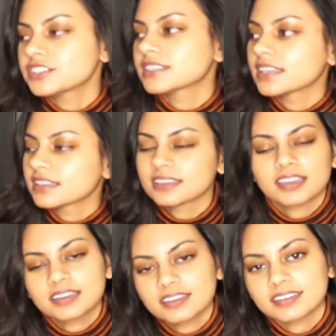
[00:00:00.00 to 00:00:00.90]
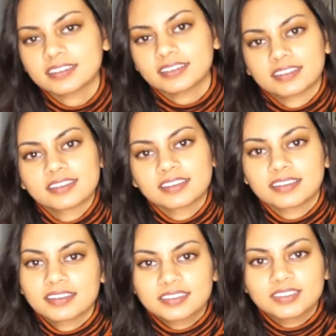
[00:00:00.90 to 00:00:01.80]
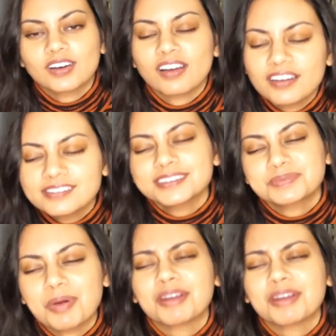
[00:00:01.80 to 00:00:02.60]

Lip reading: I just say that, like, the hardest